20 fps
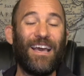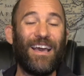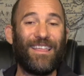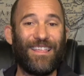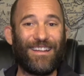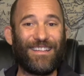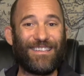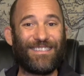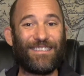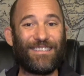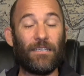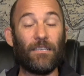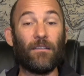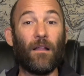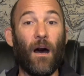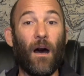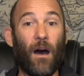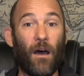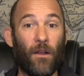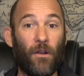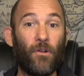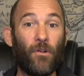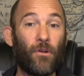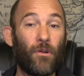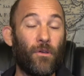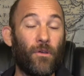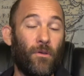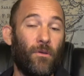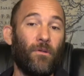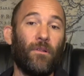that is still
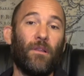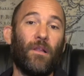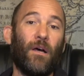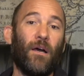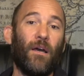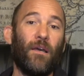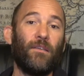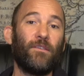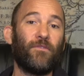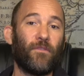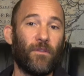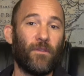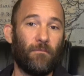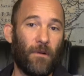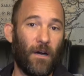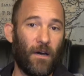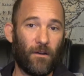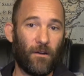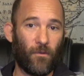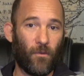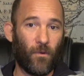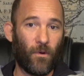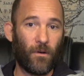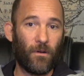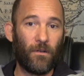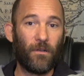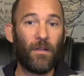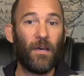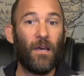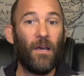underutilized for the modern
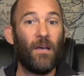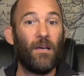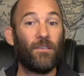world.